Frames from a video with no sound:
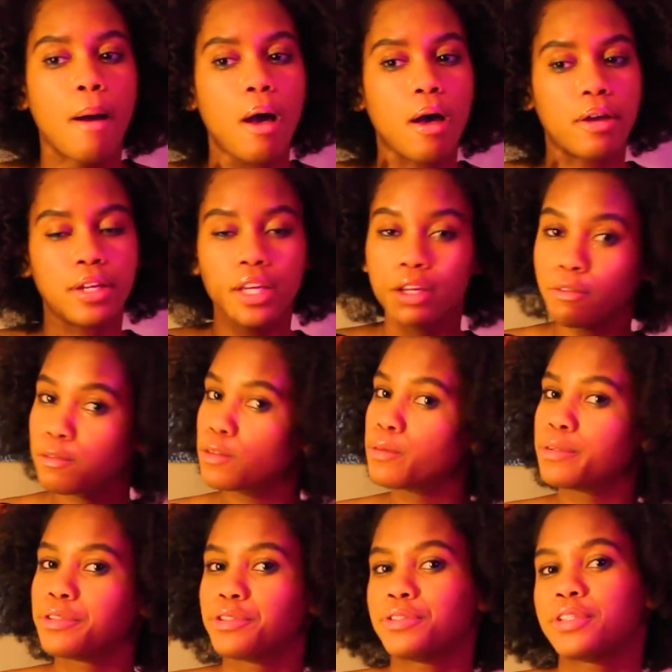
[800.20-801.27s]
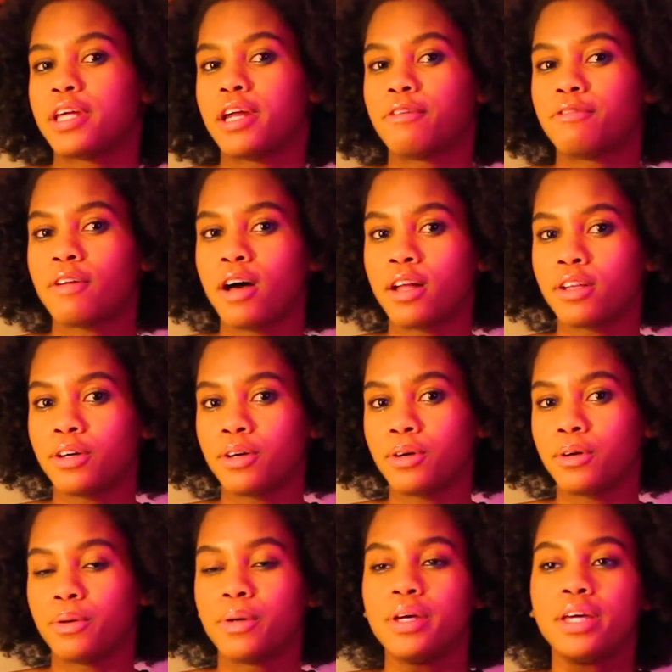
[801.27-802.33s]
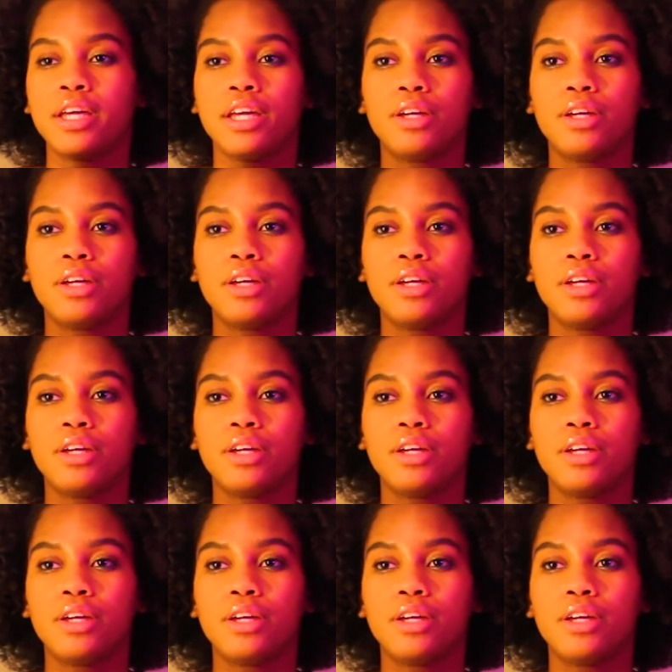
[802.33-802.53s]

an influencer that I follow